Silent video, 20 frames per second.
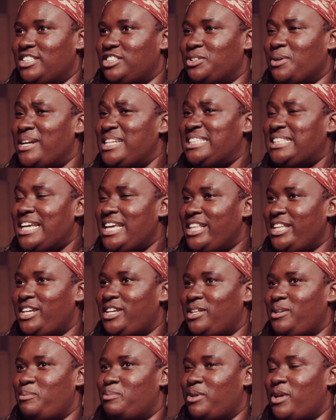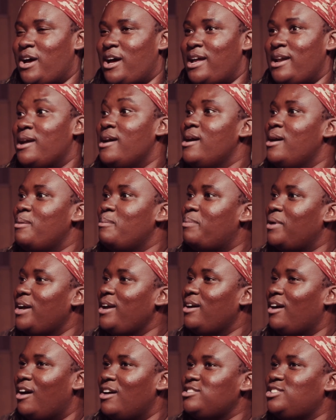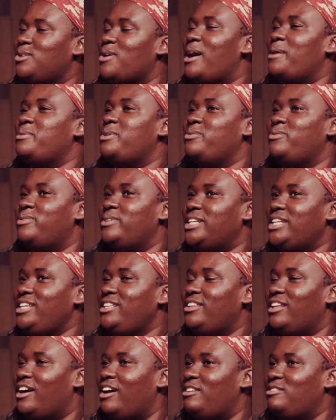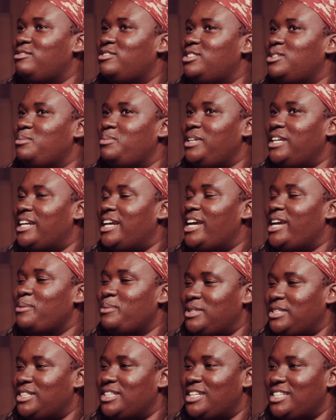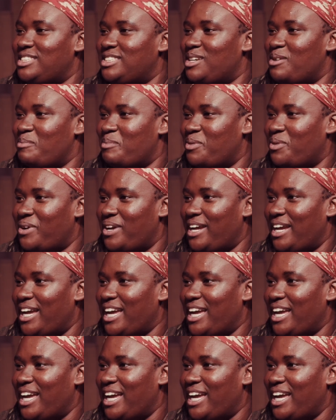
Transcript: So I'd say Legally Blonde, but also I would really love to be in Hamilton at some point.